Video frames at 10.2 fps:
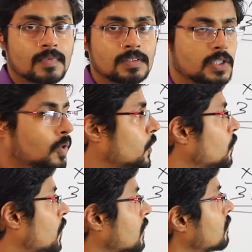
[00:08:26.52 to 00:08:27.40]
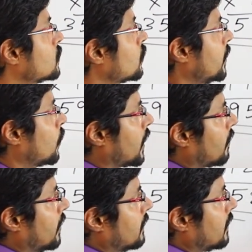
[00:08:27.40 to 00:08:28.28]
0 into 1. So we don't
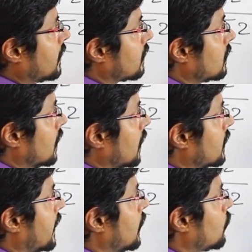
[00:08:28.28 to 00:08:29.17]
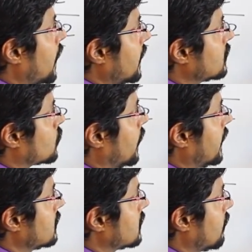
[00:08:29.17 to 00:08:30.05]
have anything here. 3 into 9 is
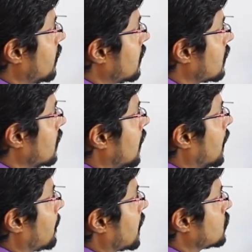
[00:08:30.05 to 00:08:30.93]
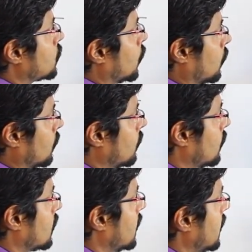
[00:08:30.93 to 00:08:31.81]
27 plus 2.
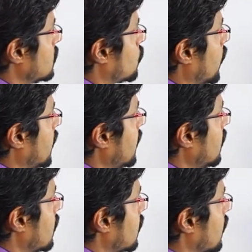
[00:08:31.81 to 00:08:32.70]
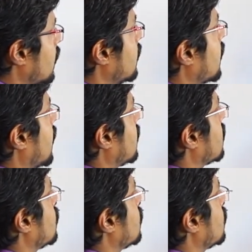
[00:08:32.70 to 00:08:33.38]
That is 29.